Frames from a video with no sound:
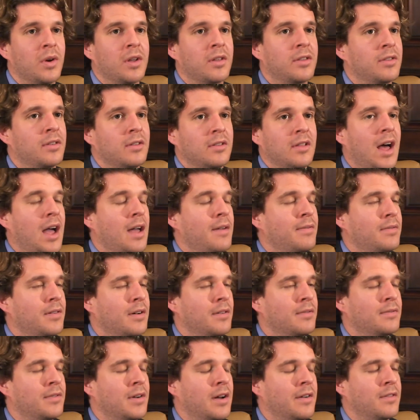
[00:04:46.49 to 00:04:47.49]
with the life
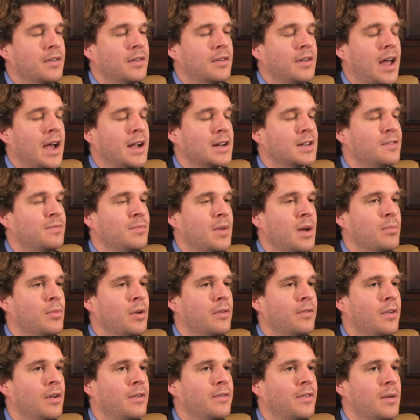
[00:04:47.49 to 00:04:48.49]
of an active
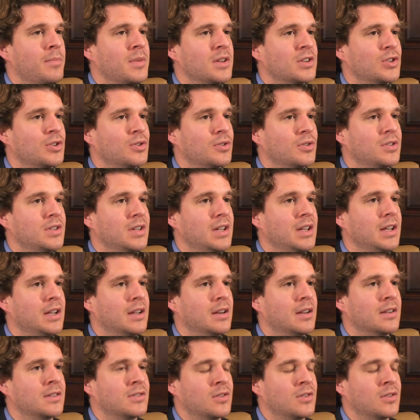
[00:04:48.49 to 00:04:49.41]
member of MS13,